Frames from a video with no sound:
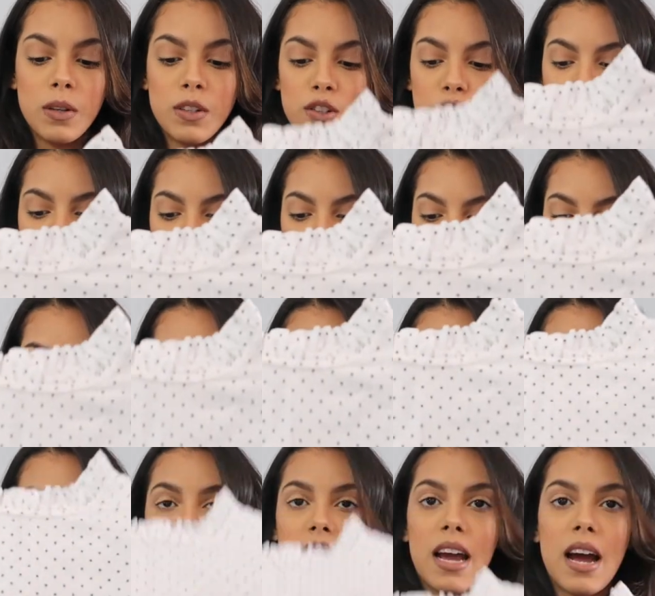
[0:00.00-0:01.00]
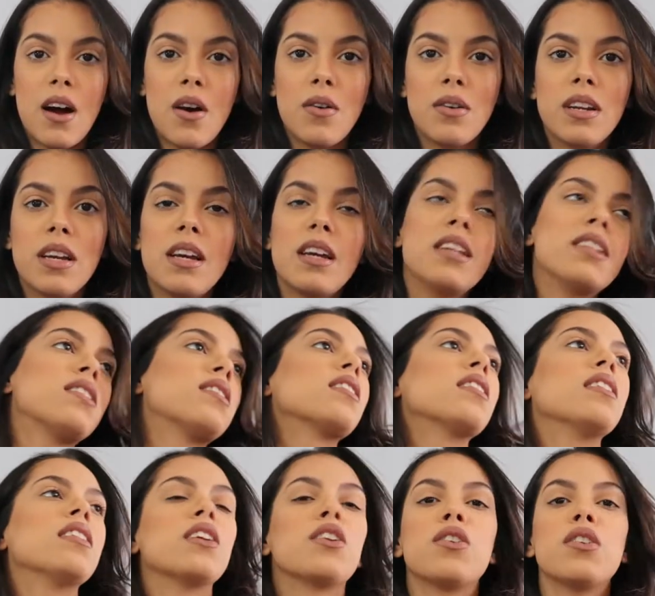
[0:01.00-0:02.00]
would dress it down. It's
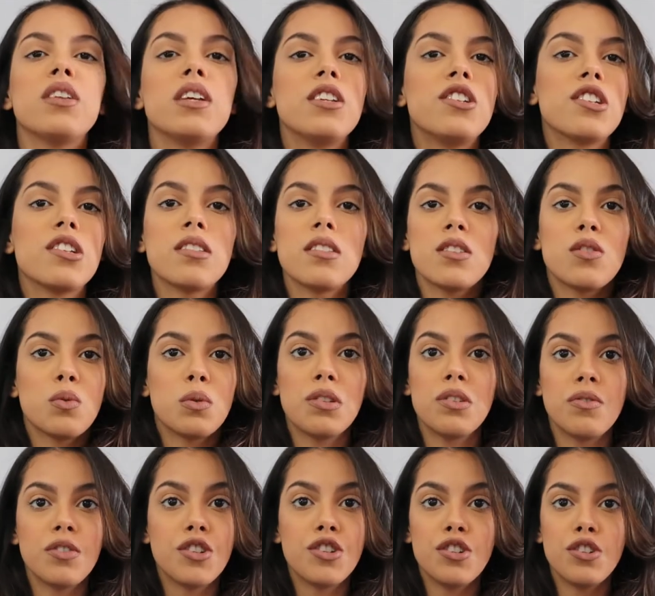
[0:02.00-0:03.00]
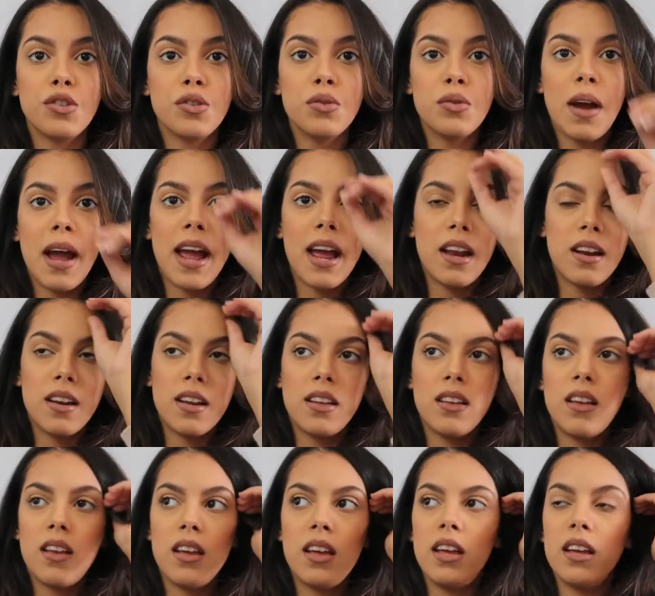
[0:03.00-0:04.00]
literally just a switch of a shoe and
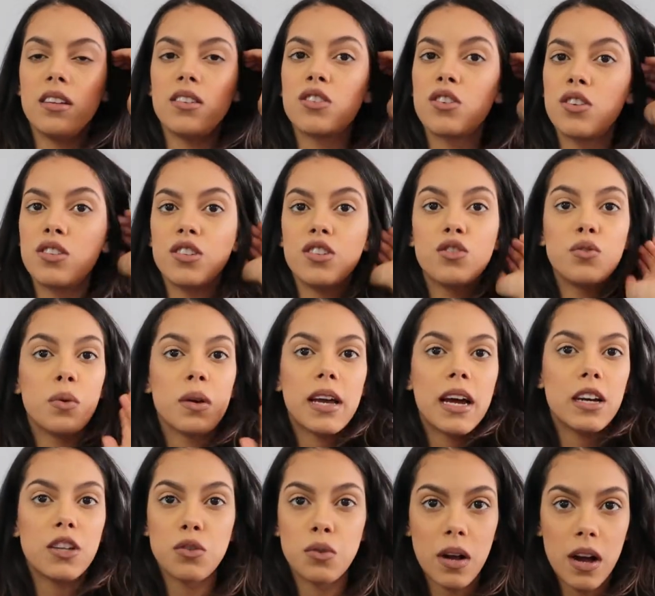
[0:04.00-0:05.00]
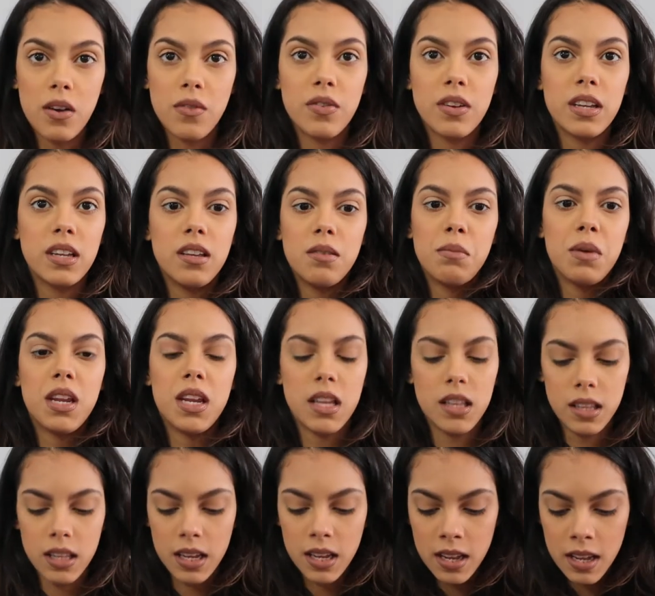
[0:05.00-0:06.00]
it turned into a casual outfit
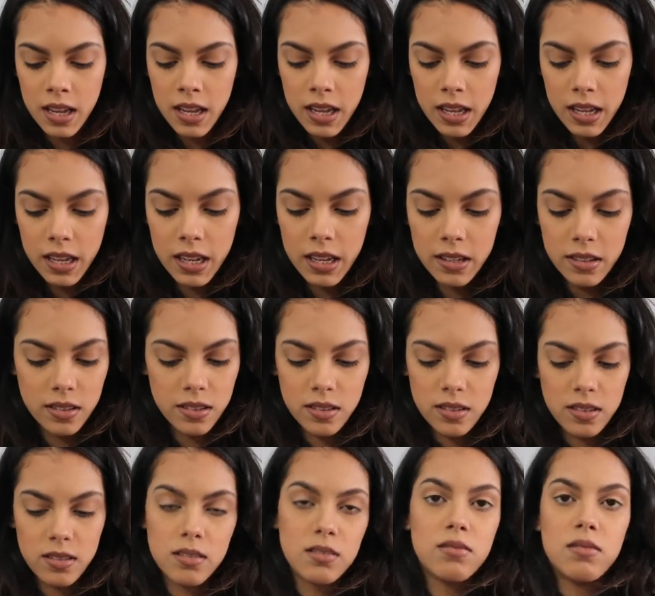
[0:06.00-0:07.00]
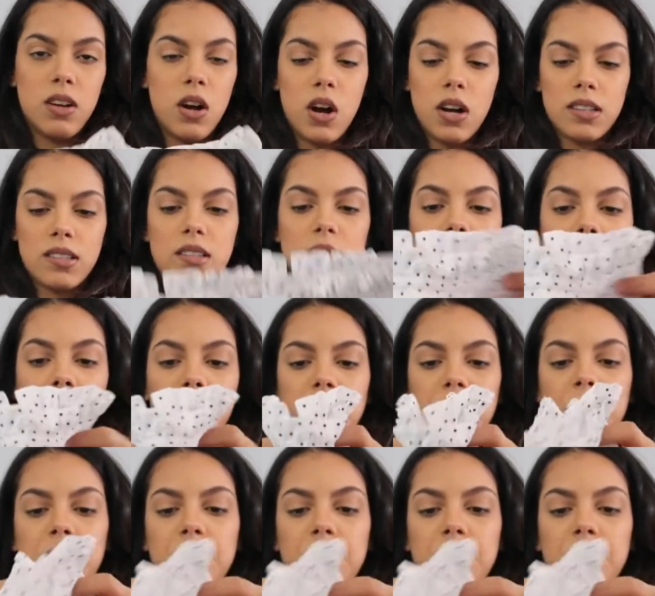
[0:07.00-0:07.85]
immediately. It's awesome.